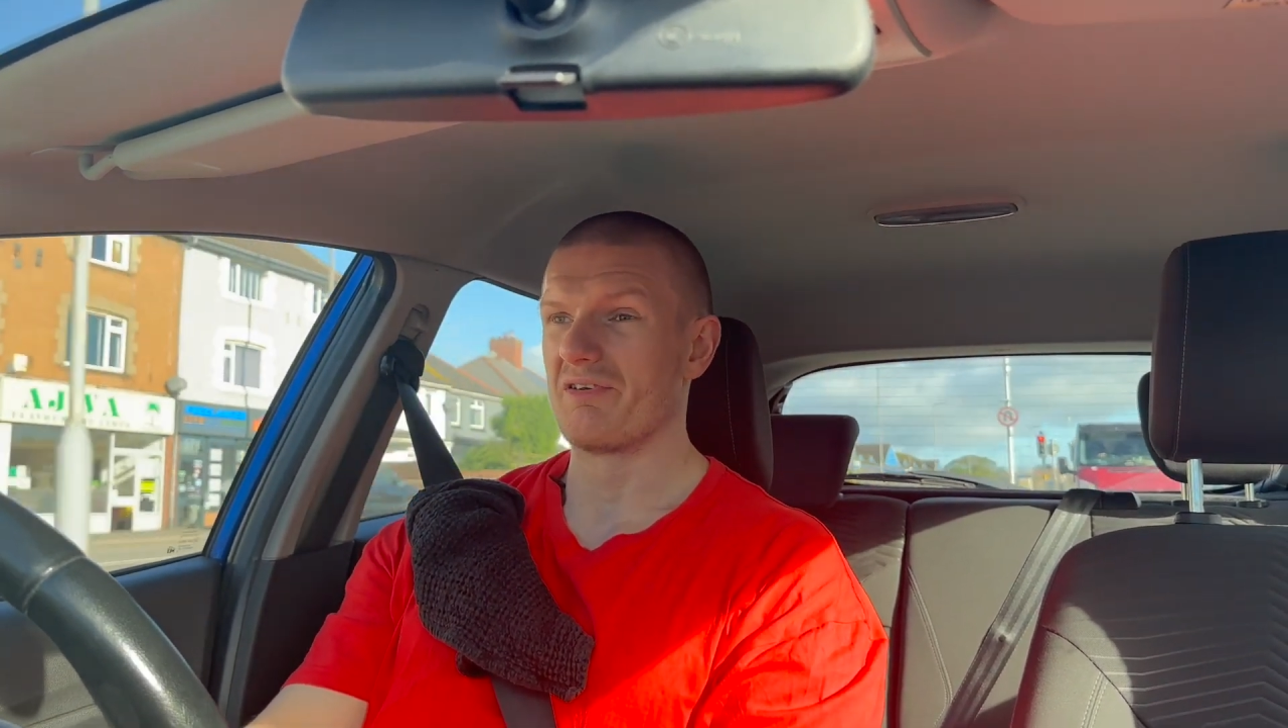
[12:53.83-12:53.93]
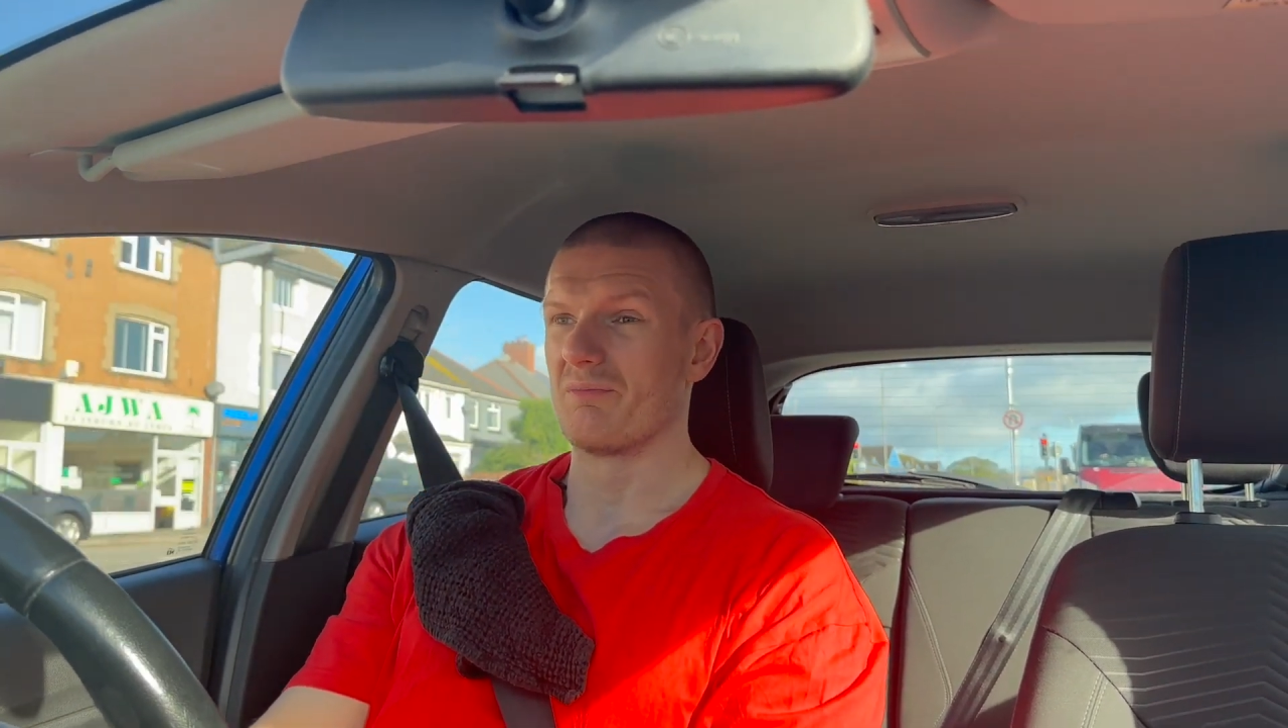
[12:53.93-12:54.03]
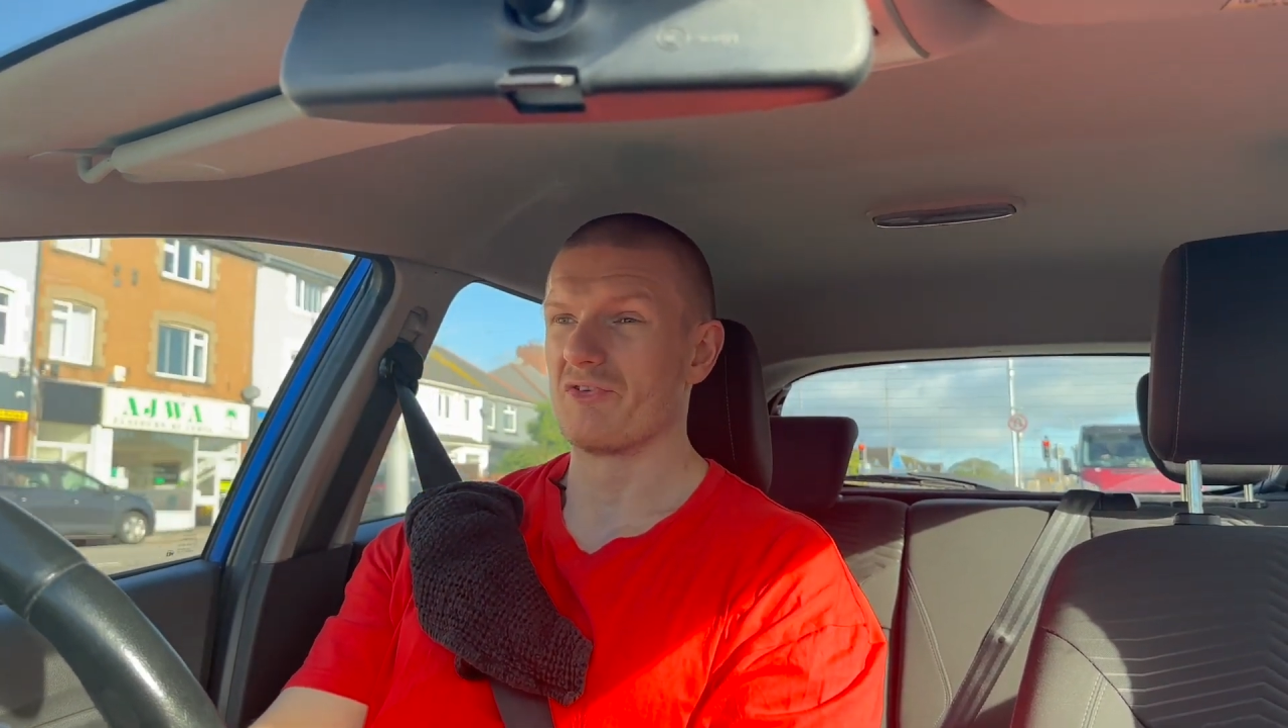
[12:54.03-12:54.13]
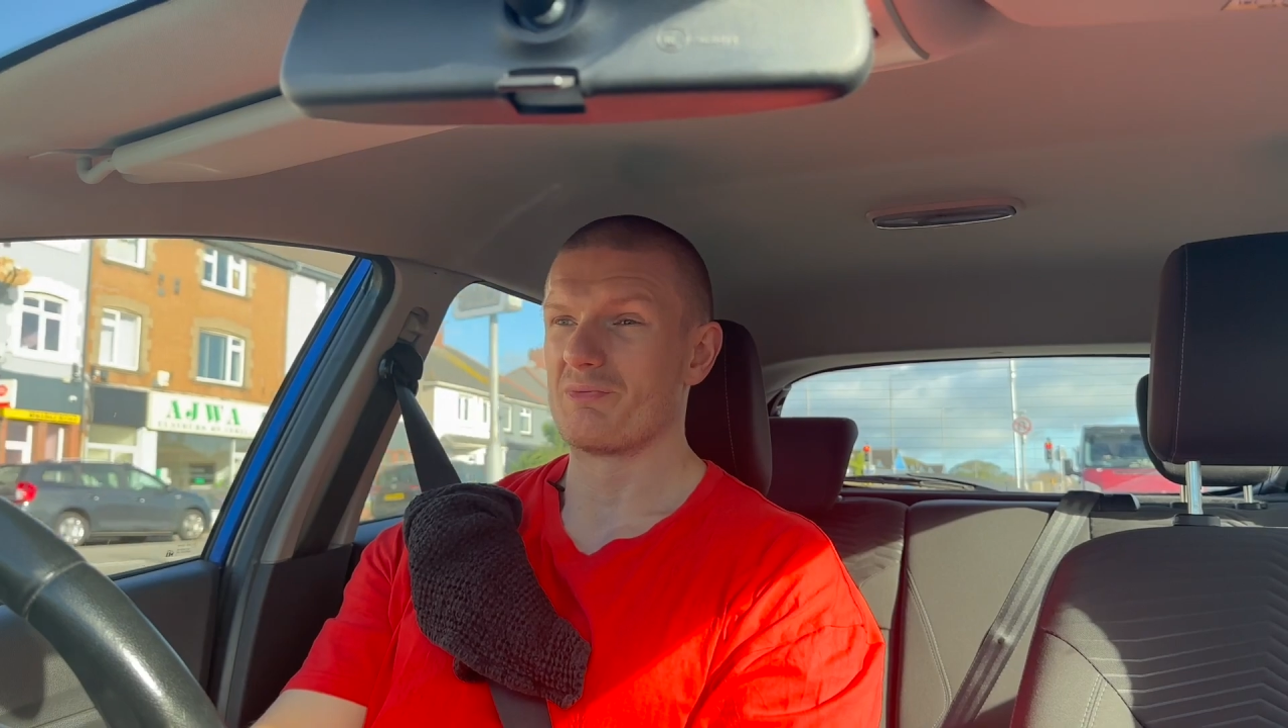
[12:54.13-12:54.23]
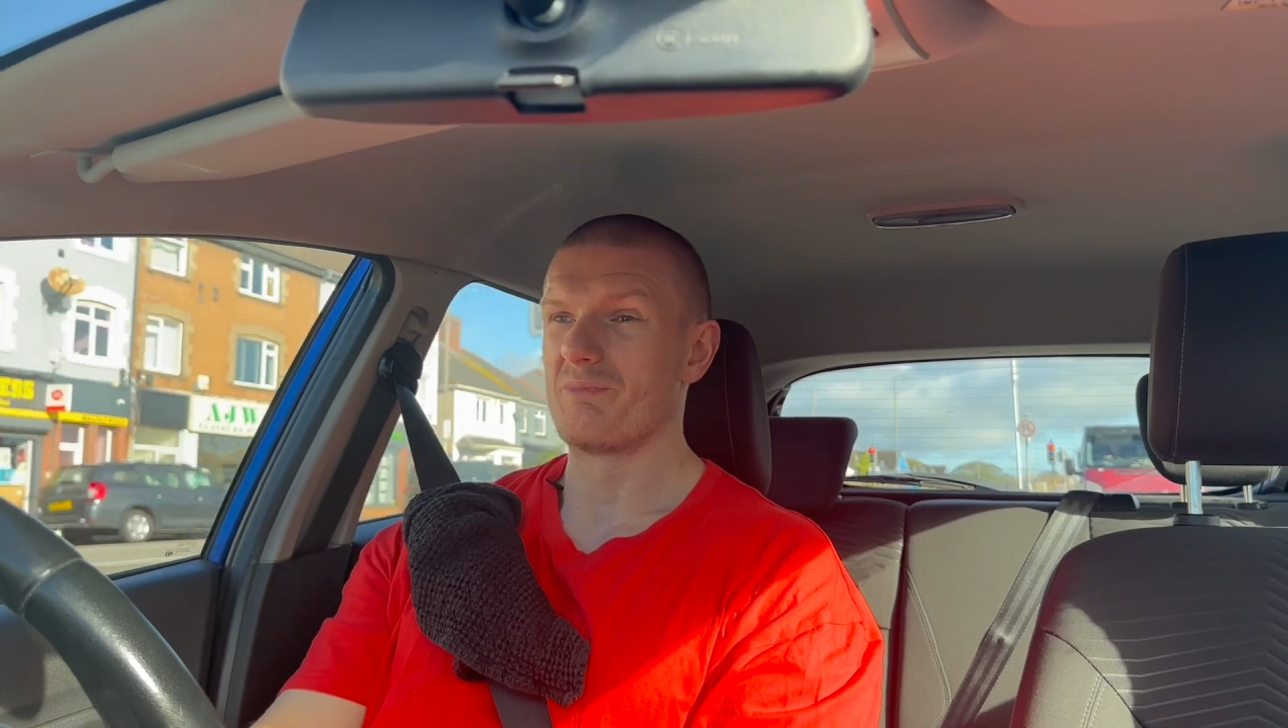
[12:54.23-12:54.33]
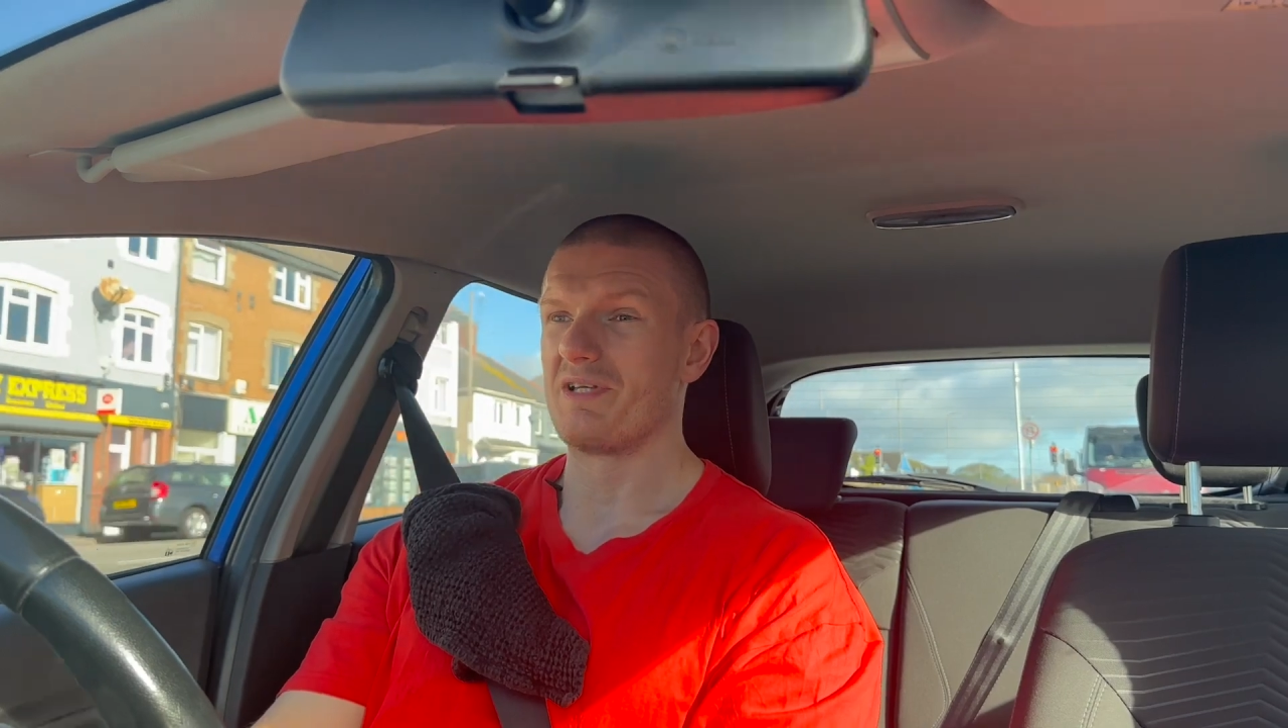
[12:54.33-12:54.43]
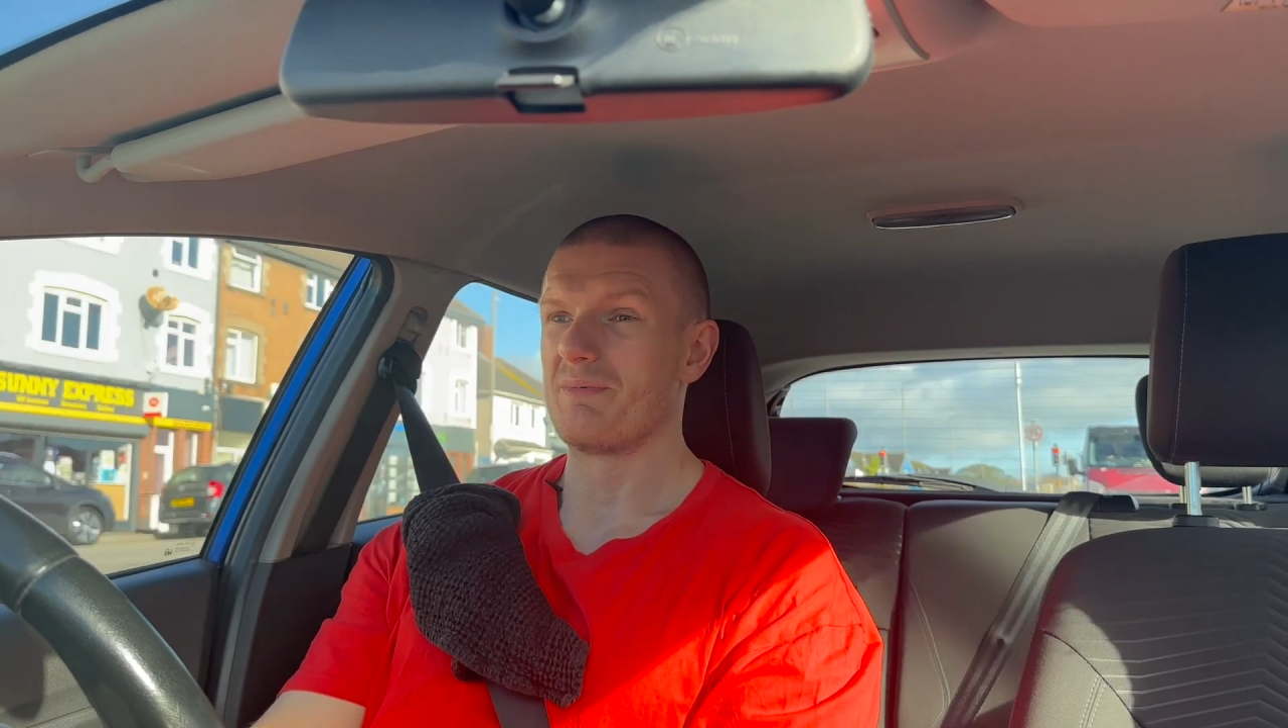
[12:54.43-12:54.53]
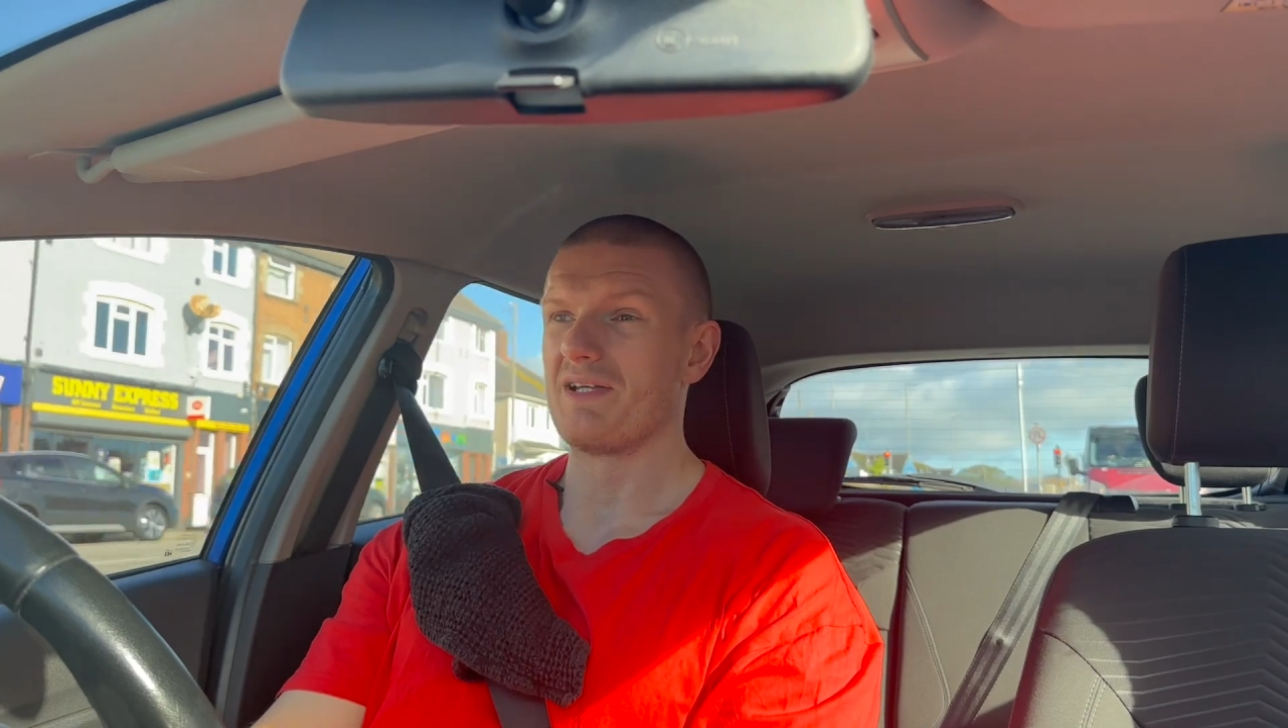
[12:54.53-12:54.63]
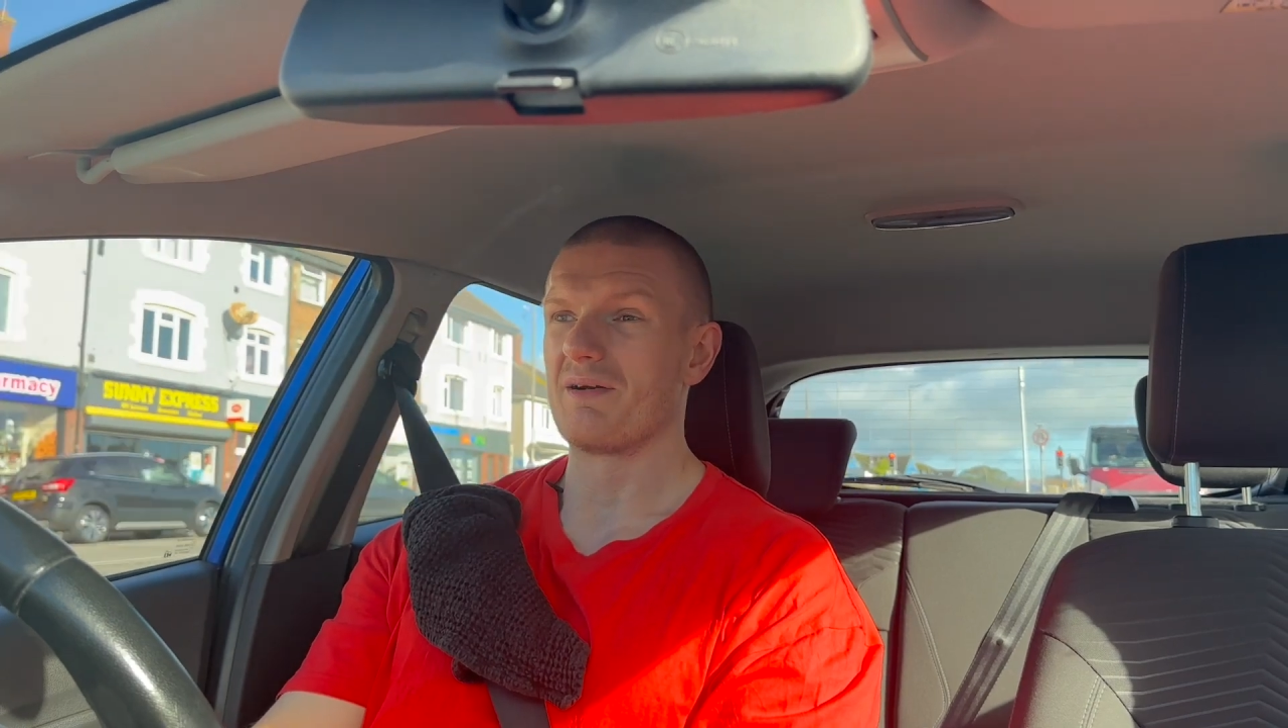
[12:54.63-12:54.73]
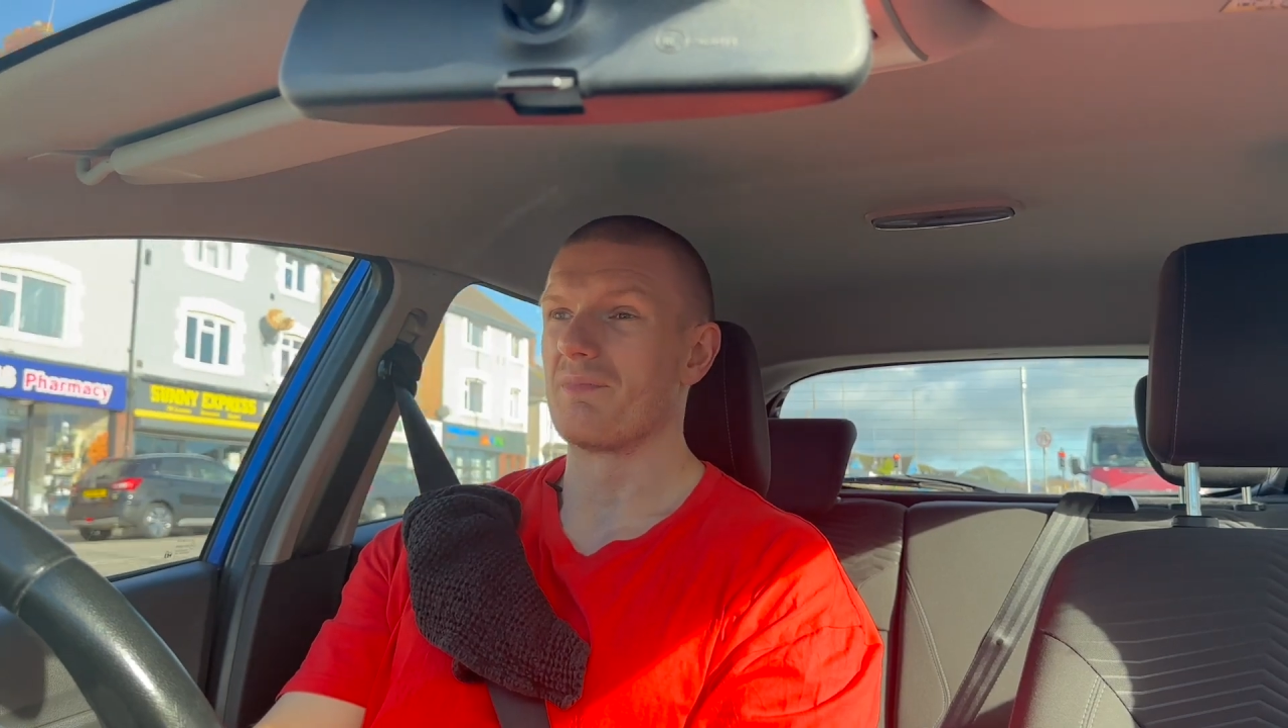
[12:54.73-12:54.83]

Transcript: film or some MPV.